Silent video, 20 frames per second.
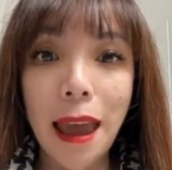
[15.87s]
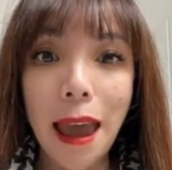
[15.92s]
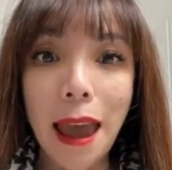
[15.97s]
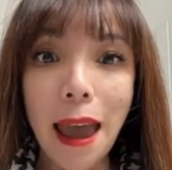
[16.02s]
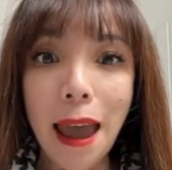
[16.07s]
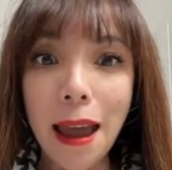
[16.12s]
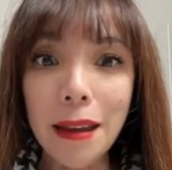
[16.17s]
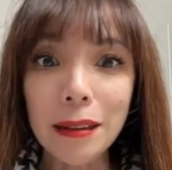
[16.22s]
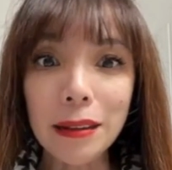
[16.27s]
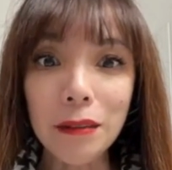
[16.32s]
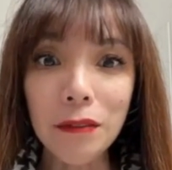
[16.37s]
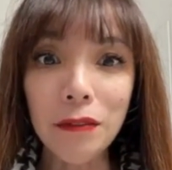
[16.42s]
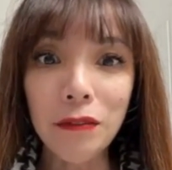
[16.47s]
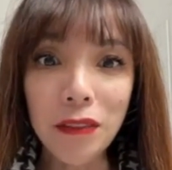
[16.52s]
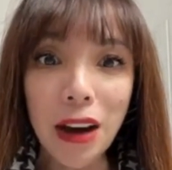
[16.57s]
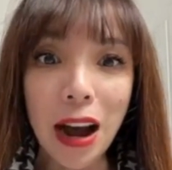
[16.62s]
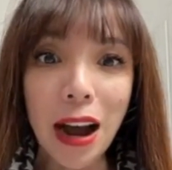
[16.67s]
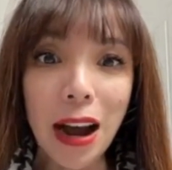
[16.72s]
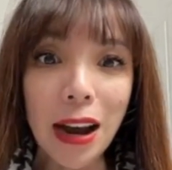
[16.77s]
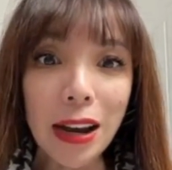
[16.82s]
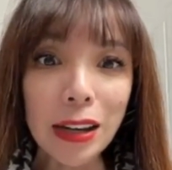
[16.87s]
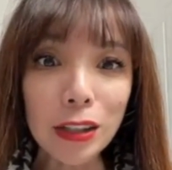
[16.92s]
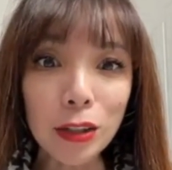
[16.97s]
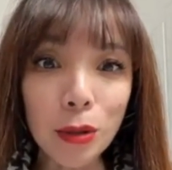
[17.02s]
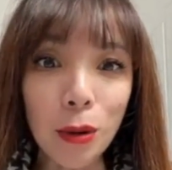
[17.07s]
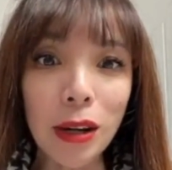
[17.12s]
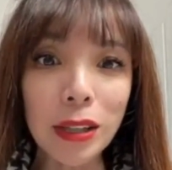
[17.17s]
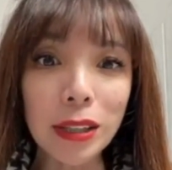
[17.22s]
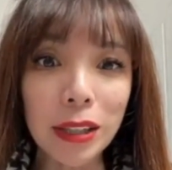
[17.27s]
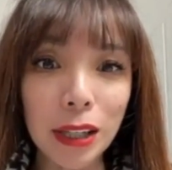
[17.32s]
At
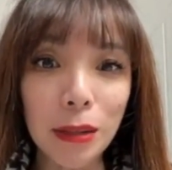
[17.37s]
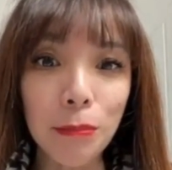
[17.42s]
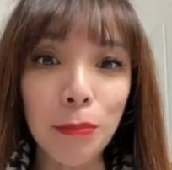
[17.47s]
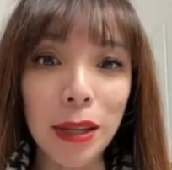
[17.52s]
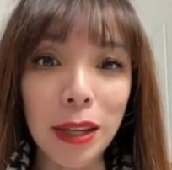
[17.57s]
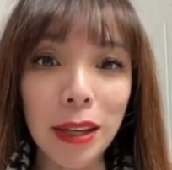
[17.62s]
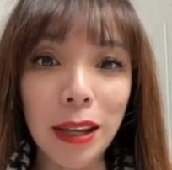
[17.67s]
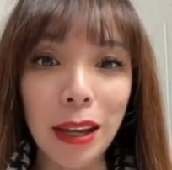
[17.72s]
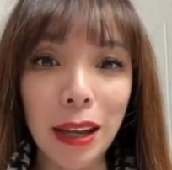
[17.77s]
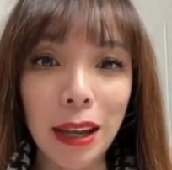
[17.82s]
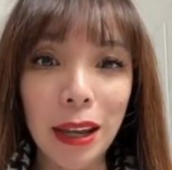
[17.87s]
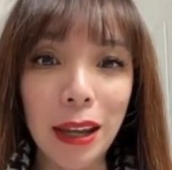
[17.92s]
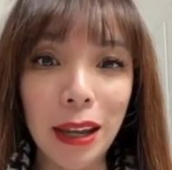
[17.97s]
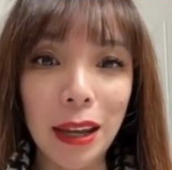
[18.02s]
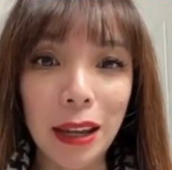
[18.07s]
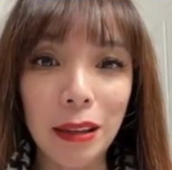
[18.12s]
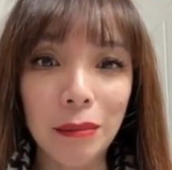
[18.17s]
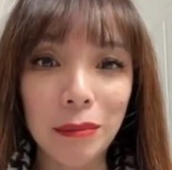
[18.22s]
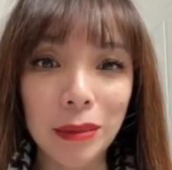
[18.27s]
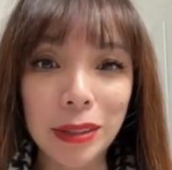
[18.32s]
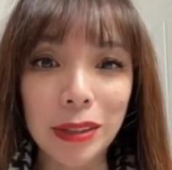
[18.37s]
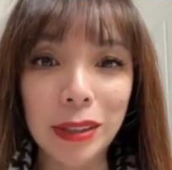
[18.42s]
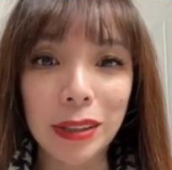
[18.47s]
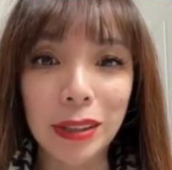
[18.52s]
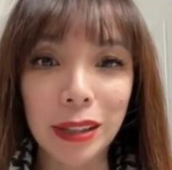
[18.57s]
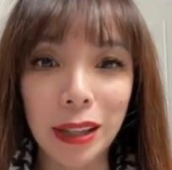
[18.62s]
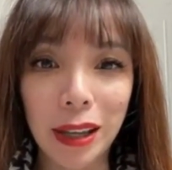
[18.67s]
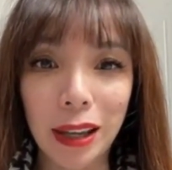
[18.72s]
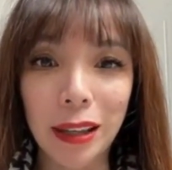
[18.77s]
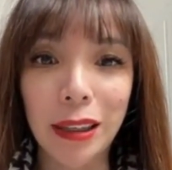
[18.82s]
5.20 p.m.,
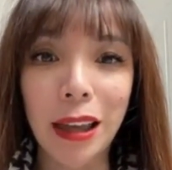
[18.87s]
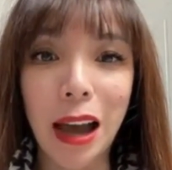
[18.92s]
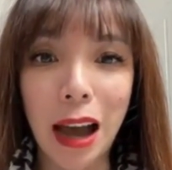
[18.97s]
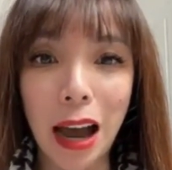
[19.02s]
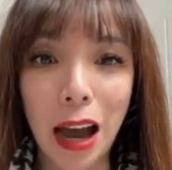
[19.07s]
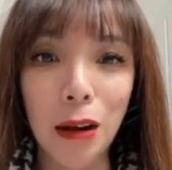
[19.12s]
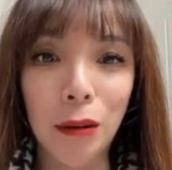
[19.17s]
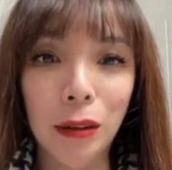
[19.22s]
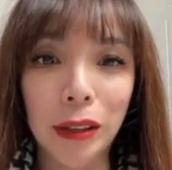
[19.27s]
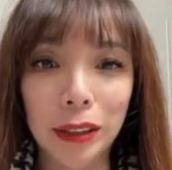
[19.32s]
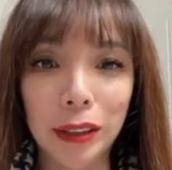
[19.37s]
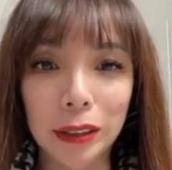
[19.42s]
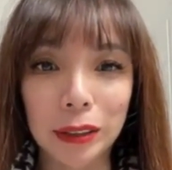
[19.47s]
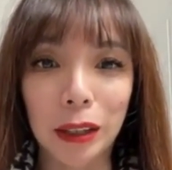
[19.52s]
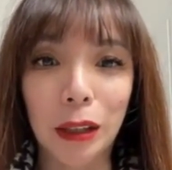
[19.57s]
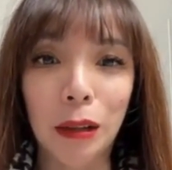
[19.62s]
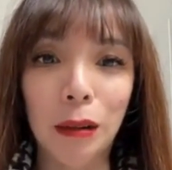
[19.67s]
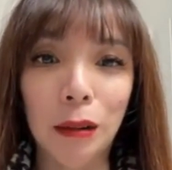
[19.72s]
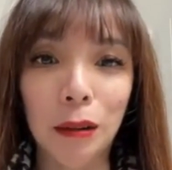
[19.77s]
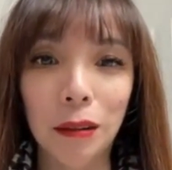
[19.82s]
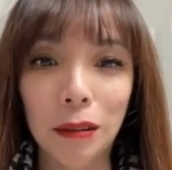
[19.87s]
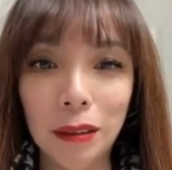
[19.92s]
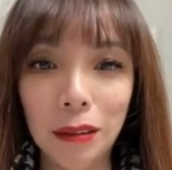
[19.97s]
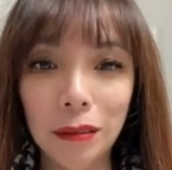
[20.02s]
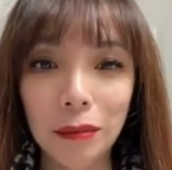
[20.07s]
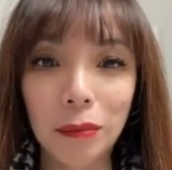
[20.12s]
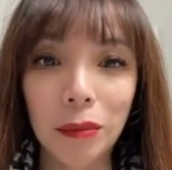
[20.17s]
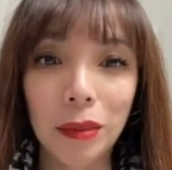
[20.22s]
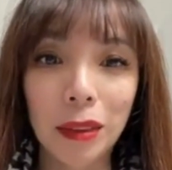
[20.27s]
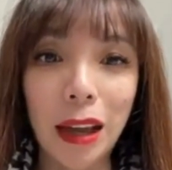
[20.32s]
just an hour ago,
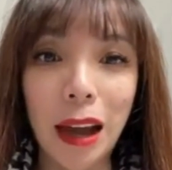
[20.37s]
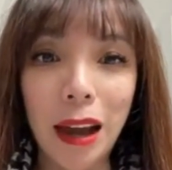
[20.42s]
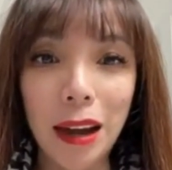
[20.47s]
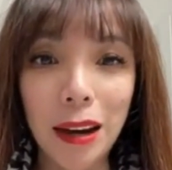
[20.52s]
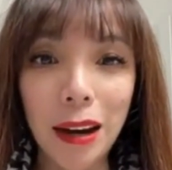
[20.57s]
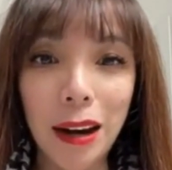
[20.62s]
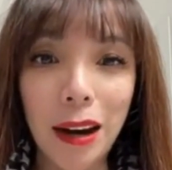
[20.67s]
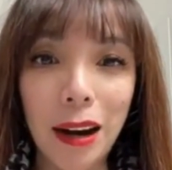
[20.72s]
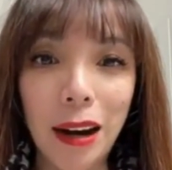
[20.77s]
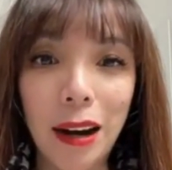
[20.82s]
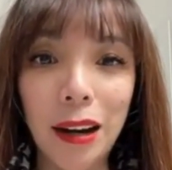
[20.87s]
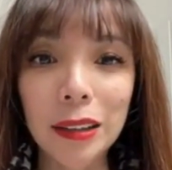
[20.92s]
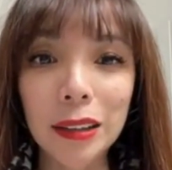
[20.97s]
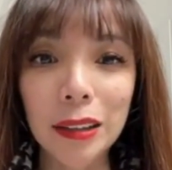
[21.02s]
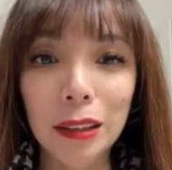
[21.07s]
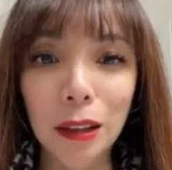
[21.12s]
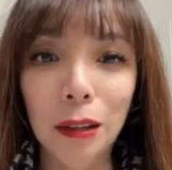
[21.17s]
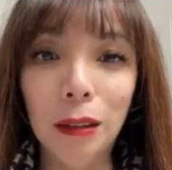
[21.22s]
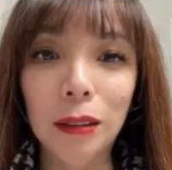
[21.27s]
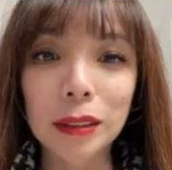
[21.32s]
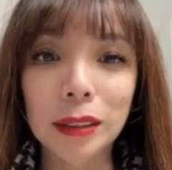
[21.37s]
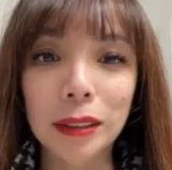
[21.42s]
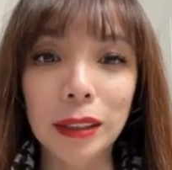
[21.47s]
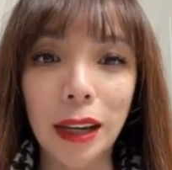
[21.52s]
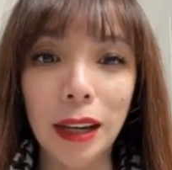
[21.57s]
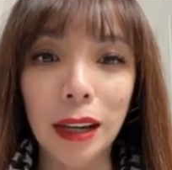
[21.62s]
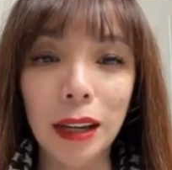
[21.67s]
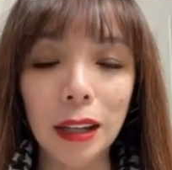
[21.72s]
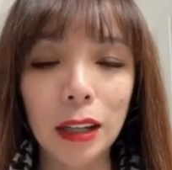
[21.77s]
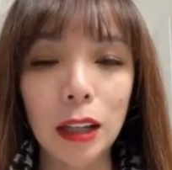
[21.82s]
I heard the Lord
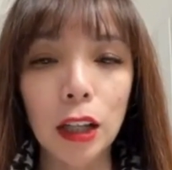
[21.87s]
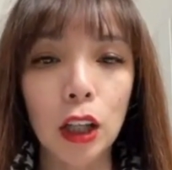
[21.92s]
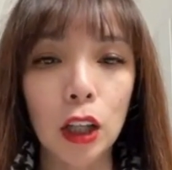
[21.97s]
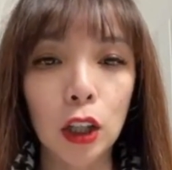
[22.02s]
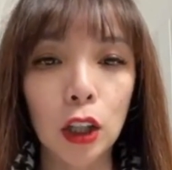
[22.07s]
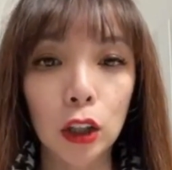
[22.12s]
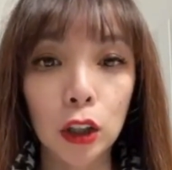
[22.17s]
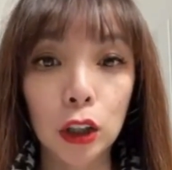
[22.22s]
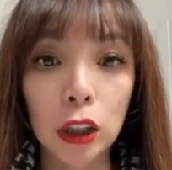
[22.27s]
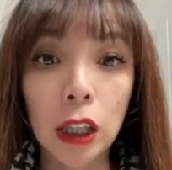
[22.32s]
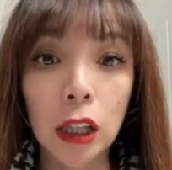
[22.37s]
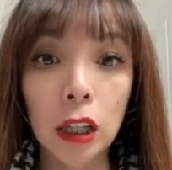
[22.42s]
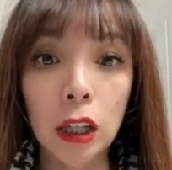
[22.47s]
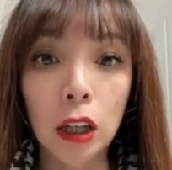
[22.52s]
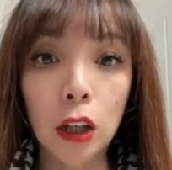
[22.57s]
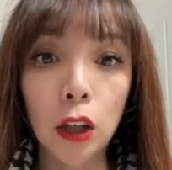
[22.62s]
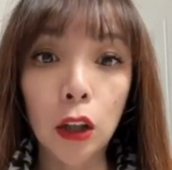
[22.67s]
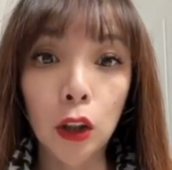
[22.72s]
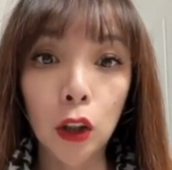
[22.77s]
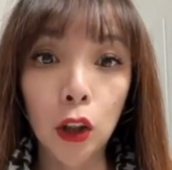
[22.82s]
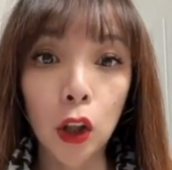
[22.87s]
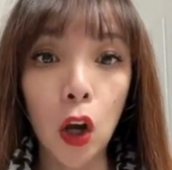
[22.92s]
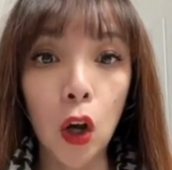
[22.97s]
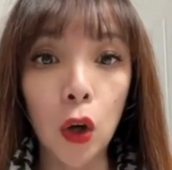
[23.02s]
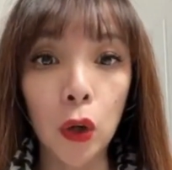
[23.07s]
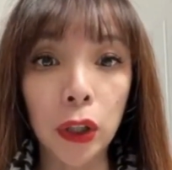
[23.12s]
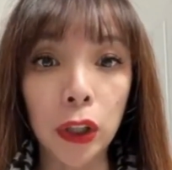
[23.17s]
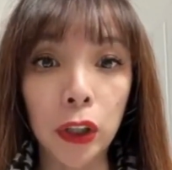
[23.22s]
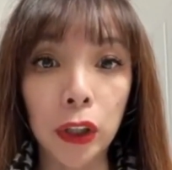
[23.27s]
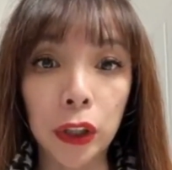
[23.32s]
say, the
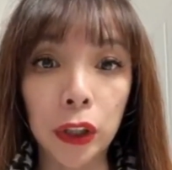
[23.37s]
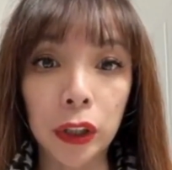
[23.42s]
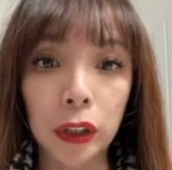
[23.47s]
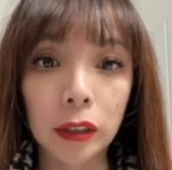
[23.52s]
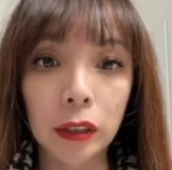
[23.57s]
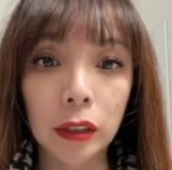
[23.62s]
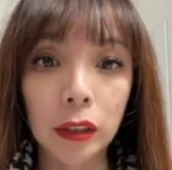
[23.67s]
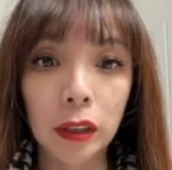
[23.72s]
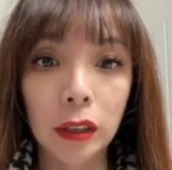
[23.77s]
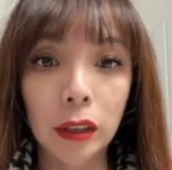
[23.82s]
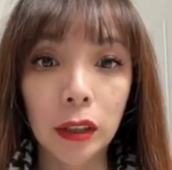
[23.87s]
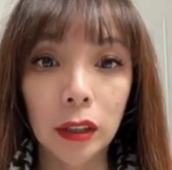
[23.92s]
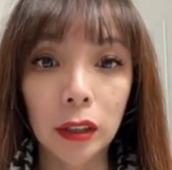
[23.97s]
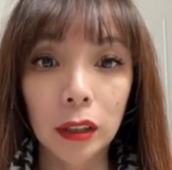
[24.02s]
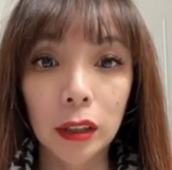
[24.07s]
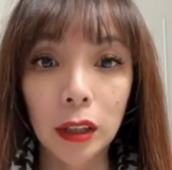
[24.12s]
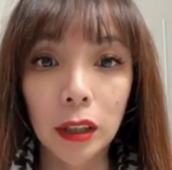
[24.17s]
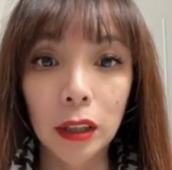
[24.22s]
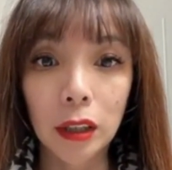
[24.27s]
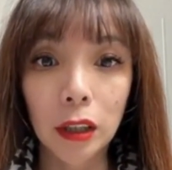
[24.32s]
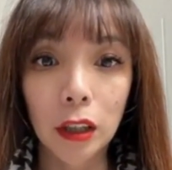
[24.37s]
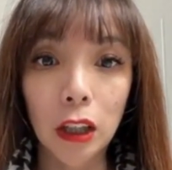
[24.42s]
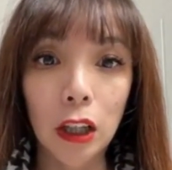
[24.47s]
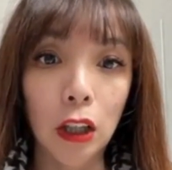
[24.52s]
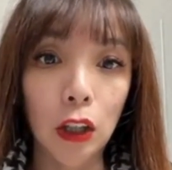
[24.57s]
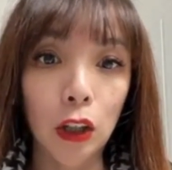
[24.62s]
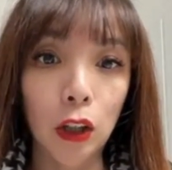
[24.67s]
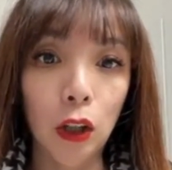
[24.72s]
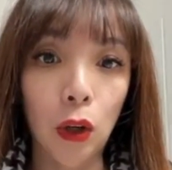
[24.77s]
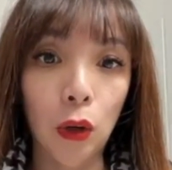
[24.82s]
lawyer, the
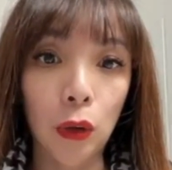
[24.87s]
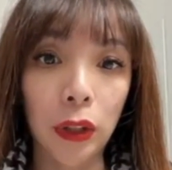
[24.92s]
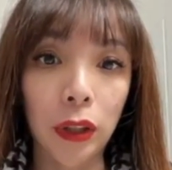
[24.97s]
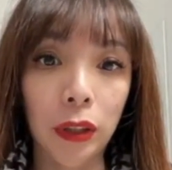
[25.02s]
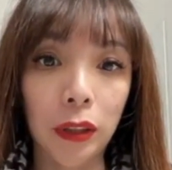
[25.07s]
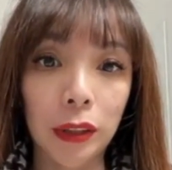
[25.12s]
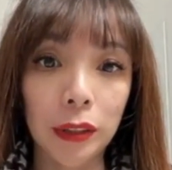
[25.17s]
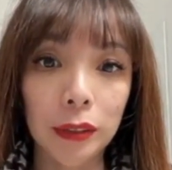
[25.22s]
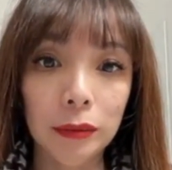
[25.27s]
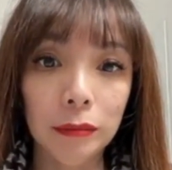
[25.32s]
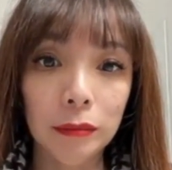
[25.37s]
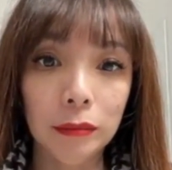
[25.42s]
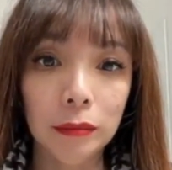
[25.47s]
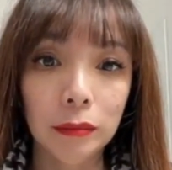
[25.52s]
lawyer.